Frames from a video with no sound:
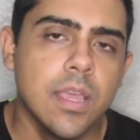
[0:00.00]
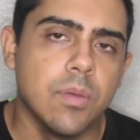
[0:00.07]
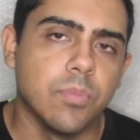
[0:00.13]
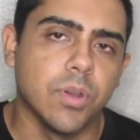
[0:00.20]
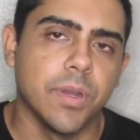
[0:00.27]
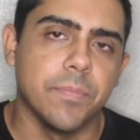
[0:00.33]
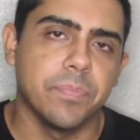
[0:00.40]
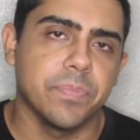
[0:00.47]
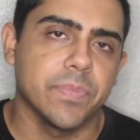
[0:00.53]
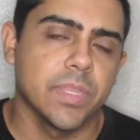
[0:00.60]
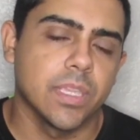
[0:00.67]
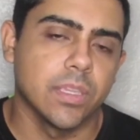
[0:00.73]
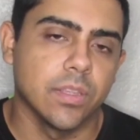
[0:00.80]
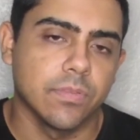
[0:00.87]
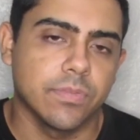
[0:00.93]
But
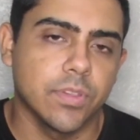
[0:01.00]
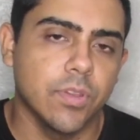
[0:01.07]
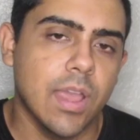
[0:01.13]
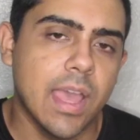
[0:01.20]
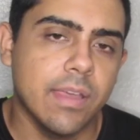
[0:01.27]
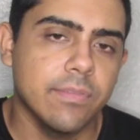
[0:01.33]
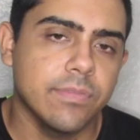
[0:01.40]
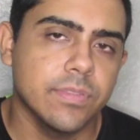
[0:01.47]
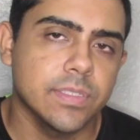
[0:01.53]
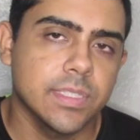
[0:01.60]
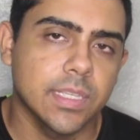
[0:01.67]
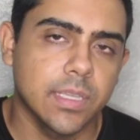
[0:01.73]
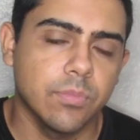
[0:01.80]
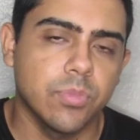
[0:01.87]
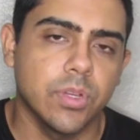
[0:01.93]
yeah, if you have
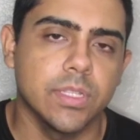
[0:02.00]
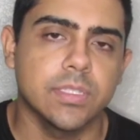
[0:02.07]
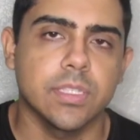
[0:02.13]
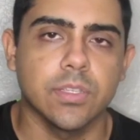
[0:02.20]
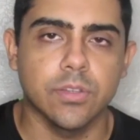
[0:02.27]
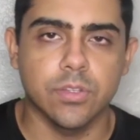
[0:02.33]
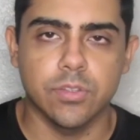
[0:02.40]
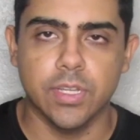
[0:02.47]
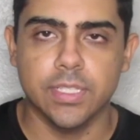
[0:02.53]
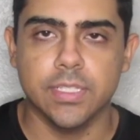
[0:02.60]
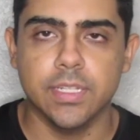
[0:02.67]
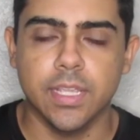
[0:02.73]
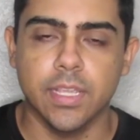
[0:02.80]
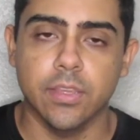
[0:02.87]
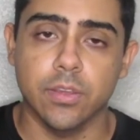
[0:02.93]
sticking points and you're
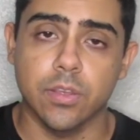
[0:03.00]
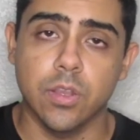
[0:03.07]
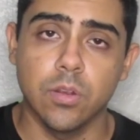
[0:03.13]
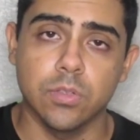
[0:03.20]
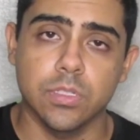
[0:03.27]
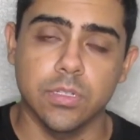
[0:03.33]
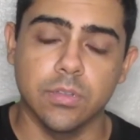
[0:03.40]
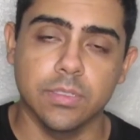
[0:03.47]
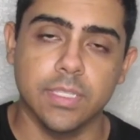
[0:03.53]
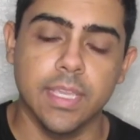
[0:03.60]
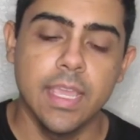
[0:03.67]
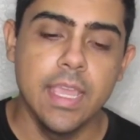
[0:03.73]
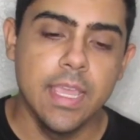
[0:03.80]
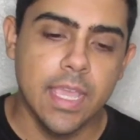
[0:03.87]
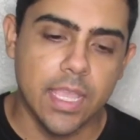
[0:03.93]
addressing it and your coach knows it
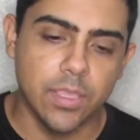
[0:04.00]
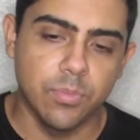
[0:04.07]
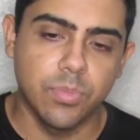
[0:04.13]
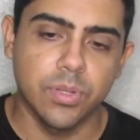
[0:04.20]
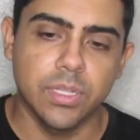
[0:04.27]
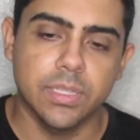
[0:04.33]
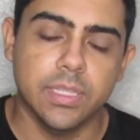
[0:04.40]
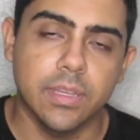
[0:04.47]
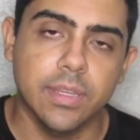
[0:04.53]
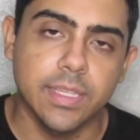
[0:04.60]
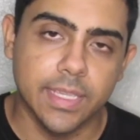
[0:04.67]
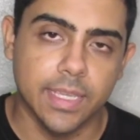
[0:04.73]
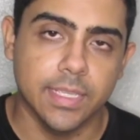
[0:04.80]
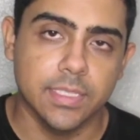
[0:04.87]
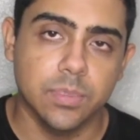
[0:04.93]
and you put it there,
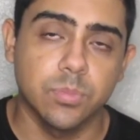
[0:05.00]
yes.